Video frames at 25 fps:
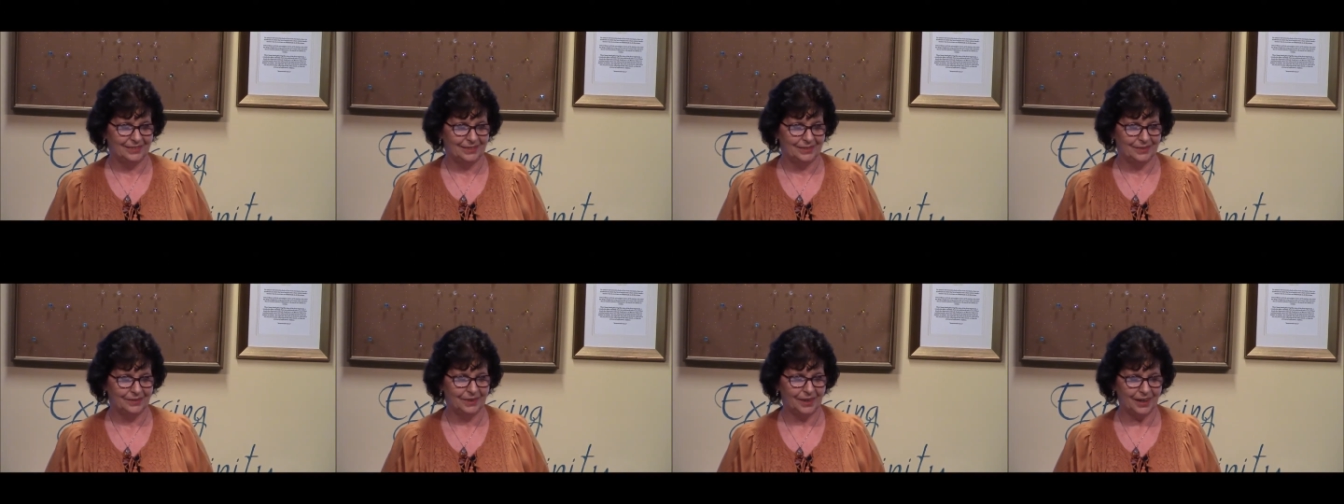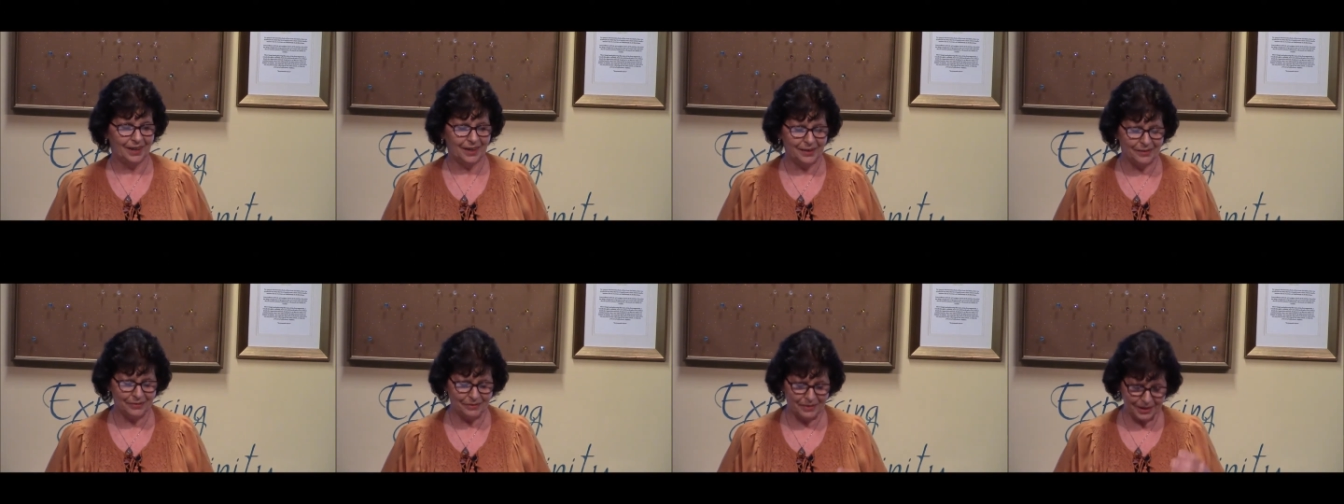what
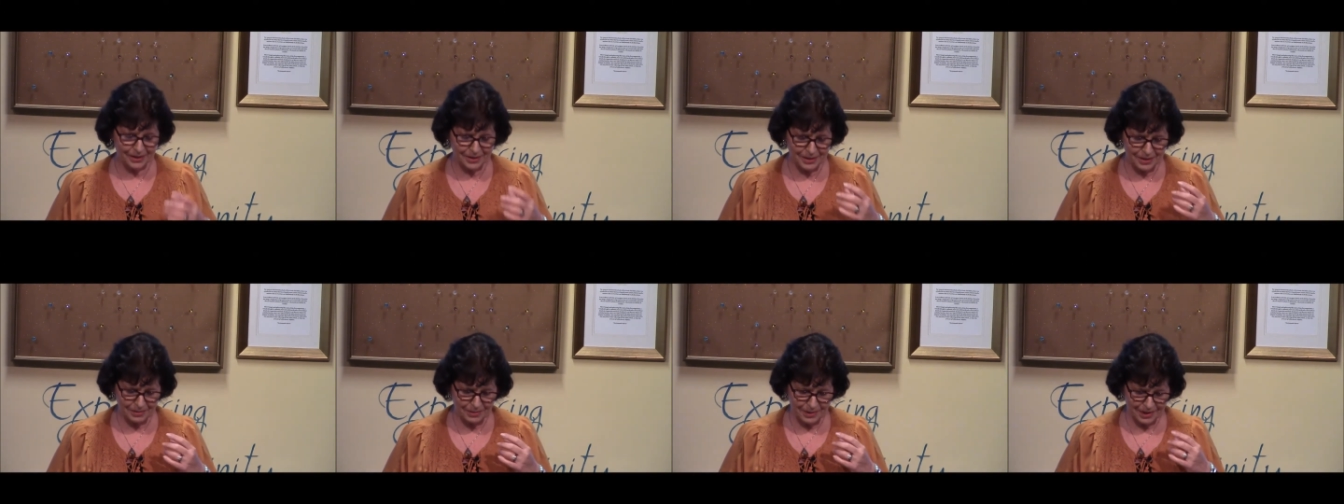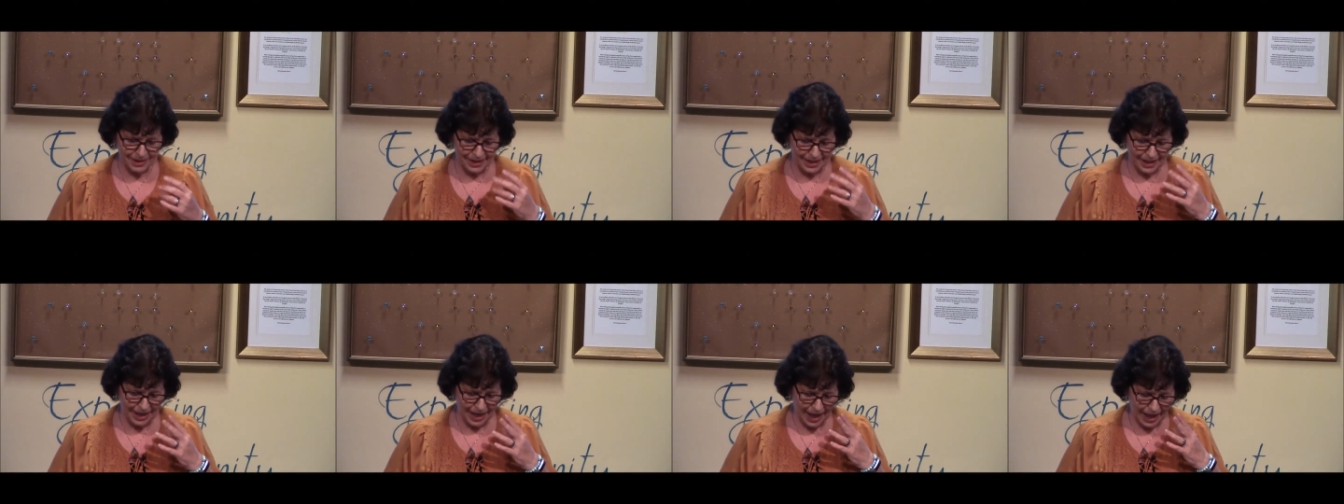I have found to be
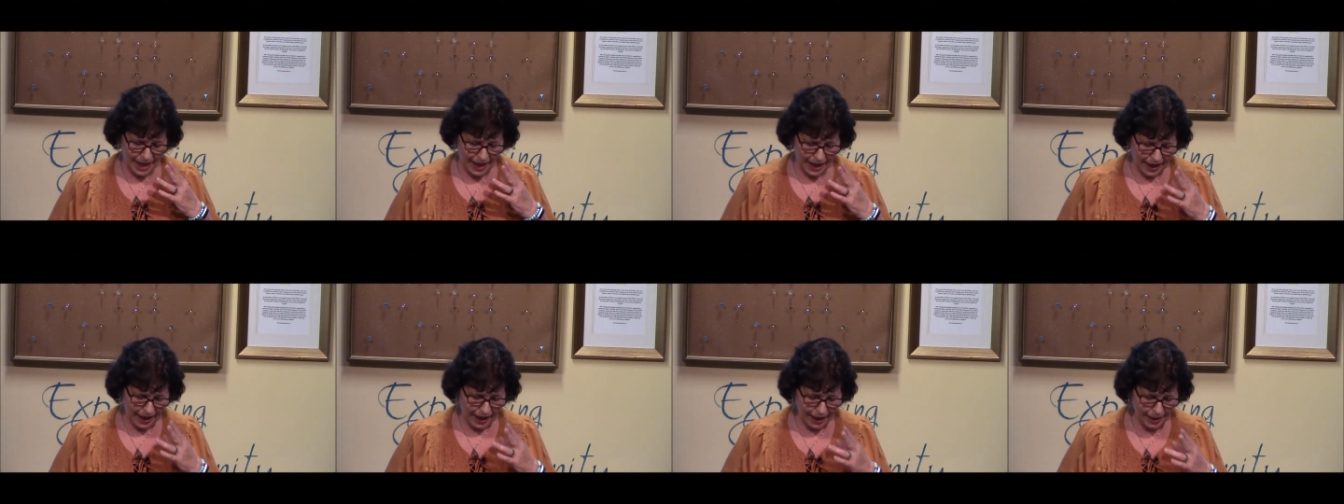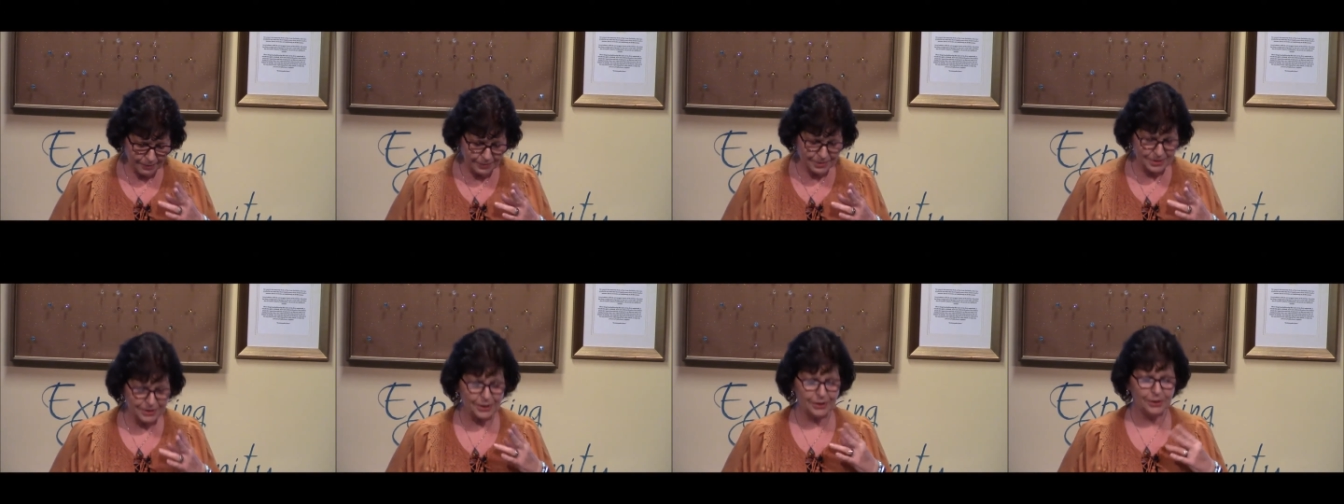the
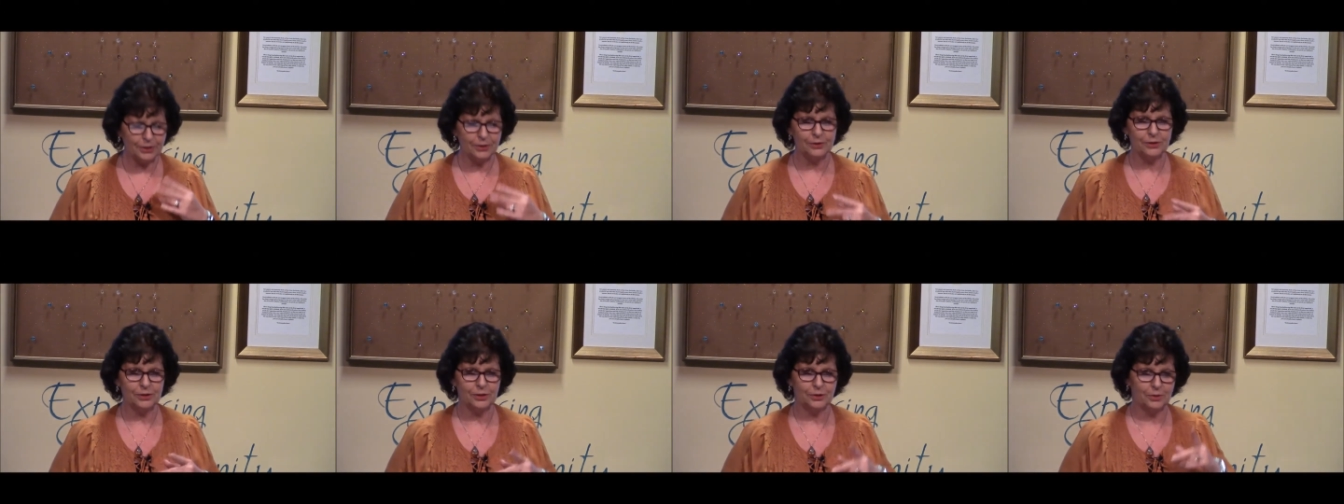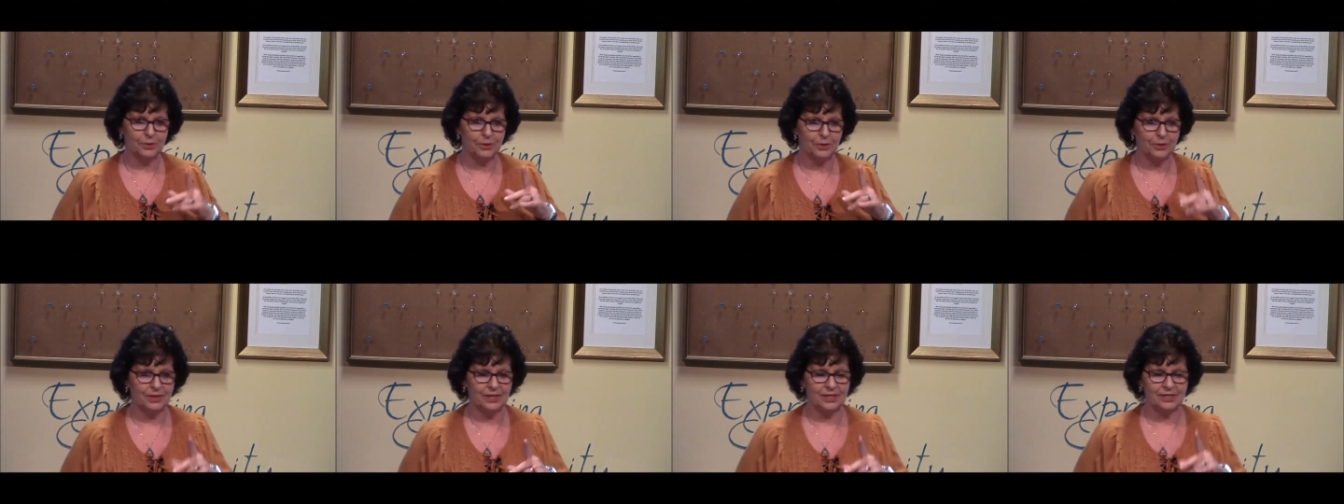absolute
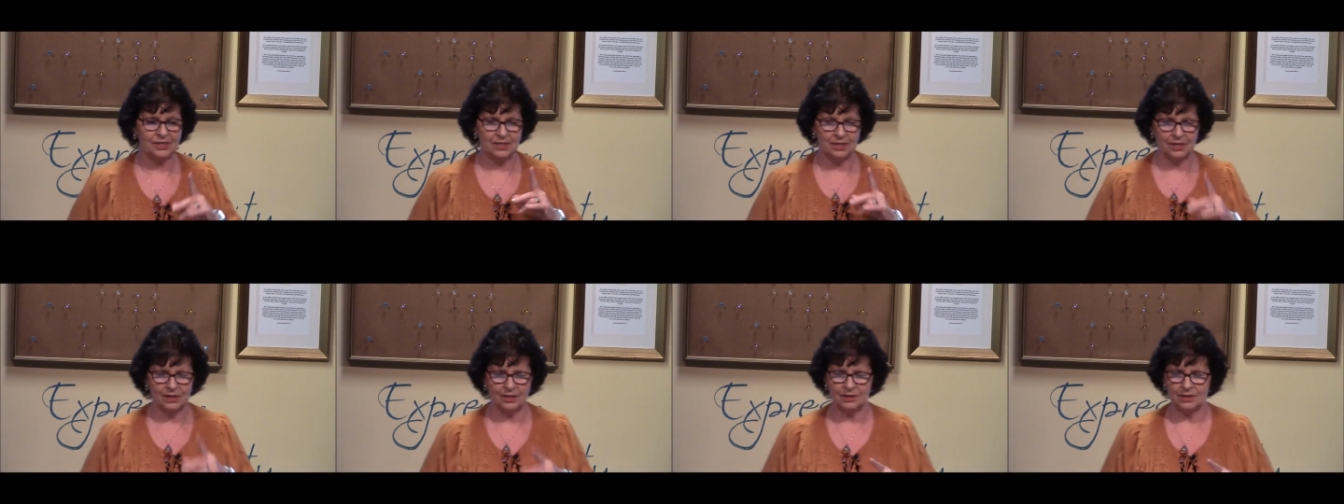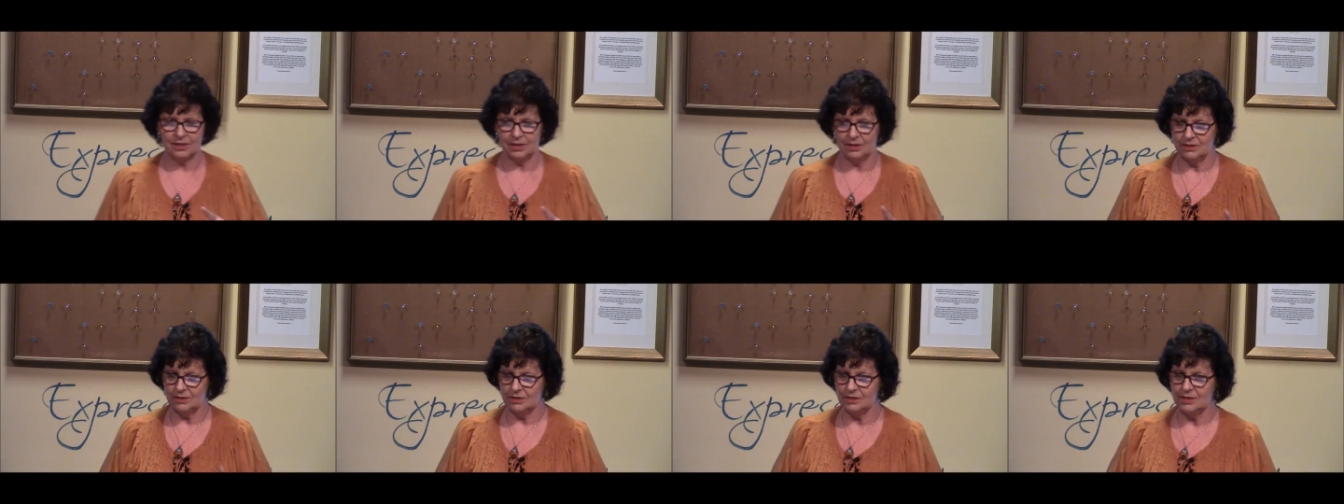truth is this.
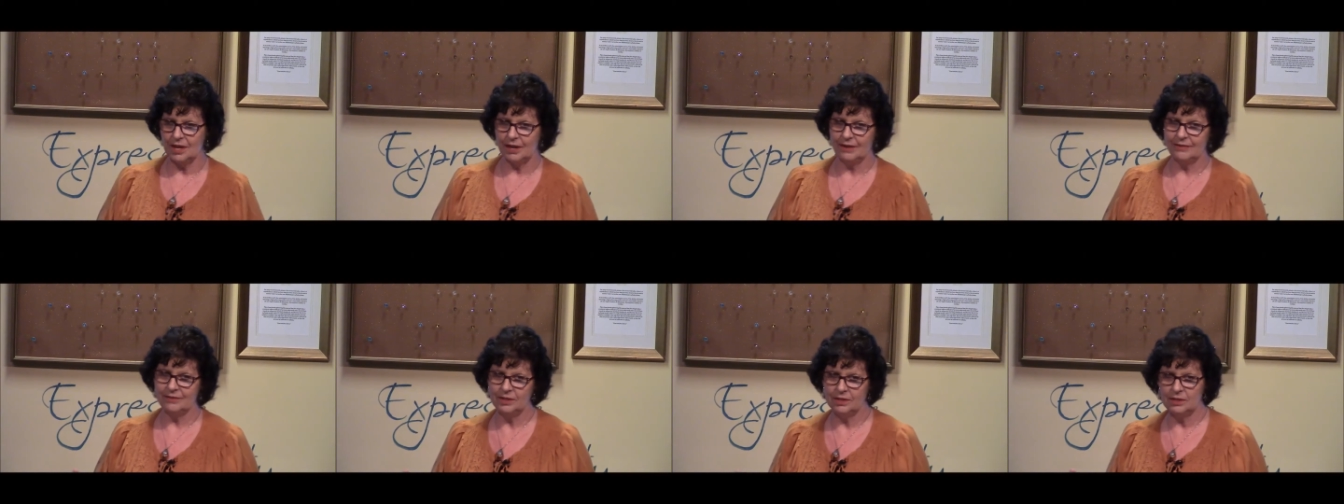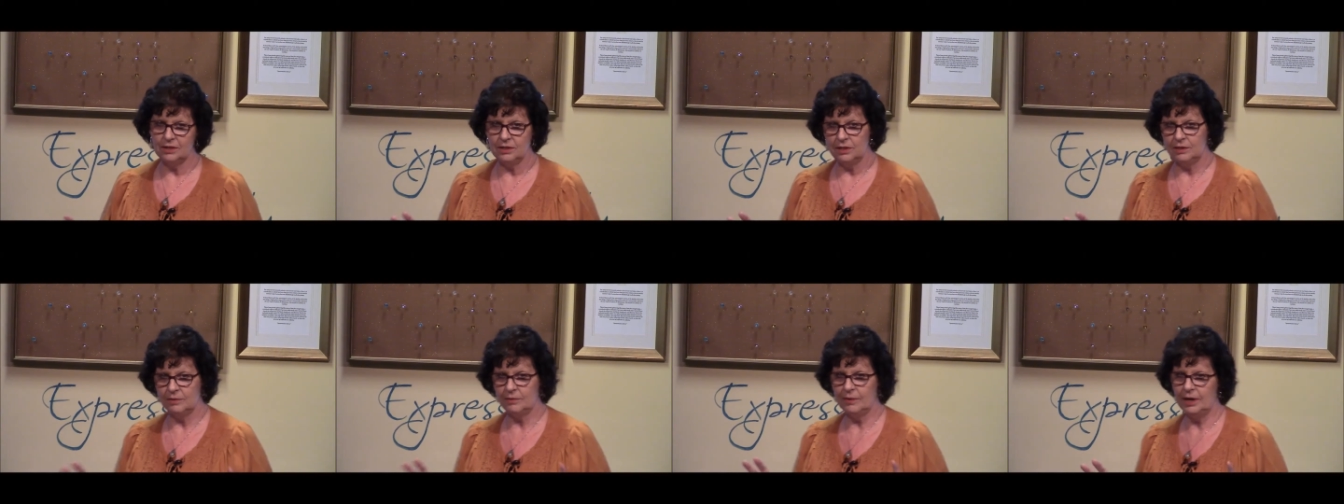This is heavy
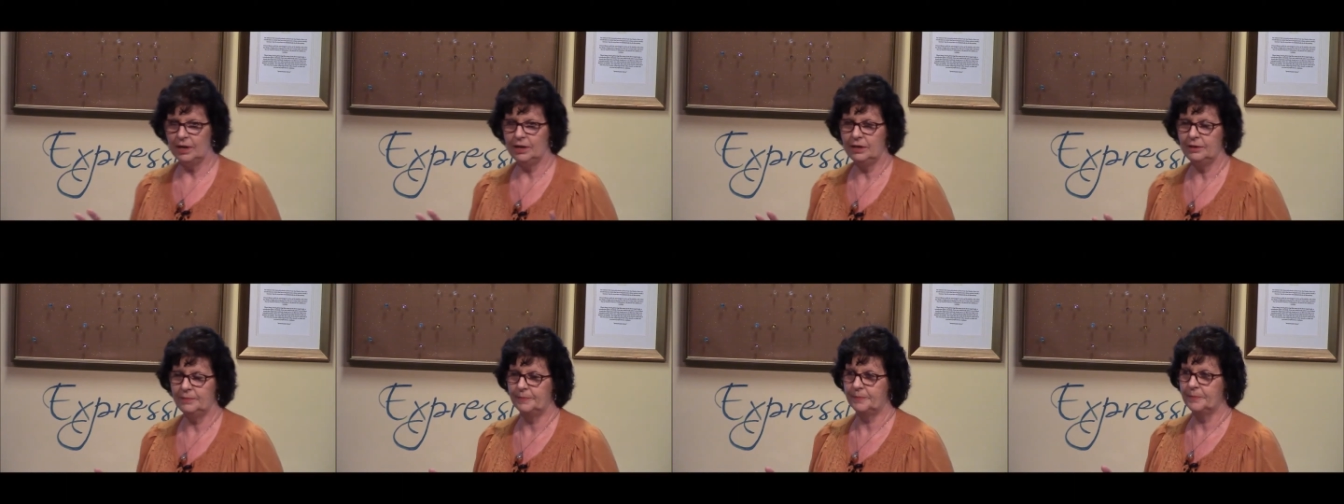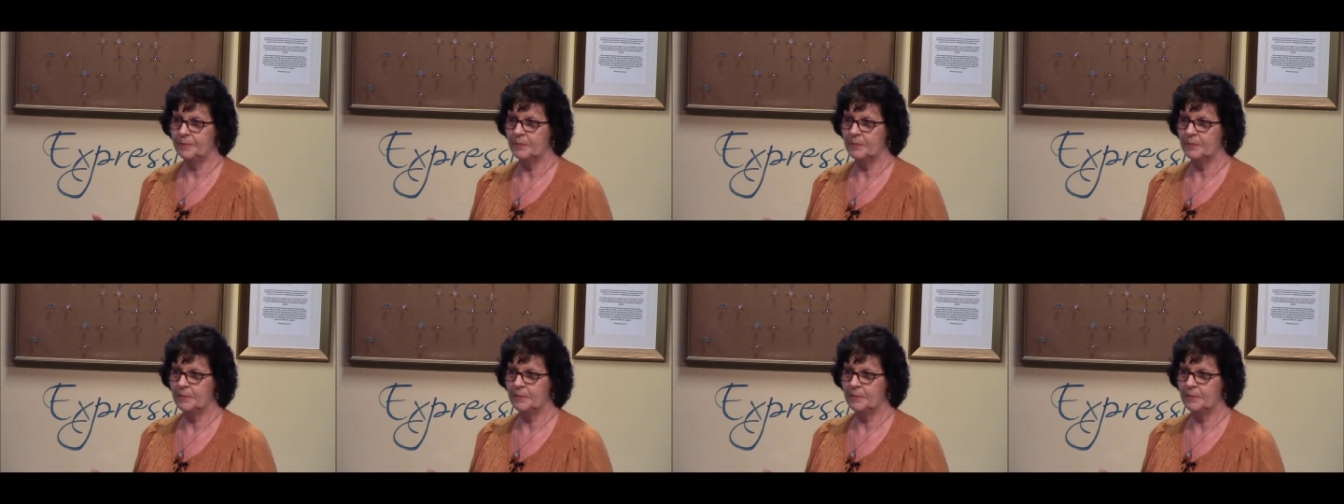duty, right?